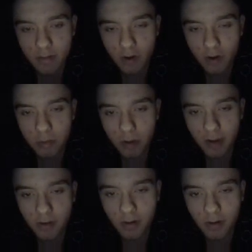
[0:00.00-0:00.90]
First
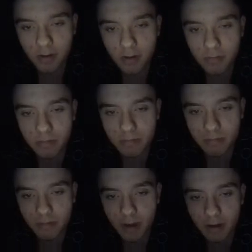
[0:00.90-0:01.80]
place, who else is,
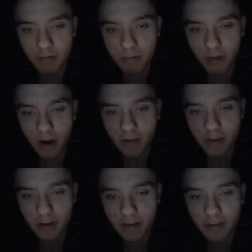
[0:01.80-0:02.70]
like, racing?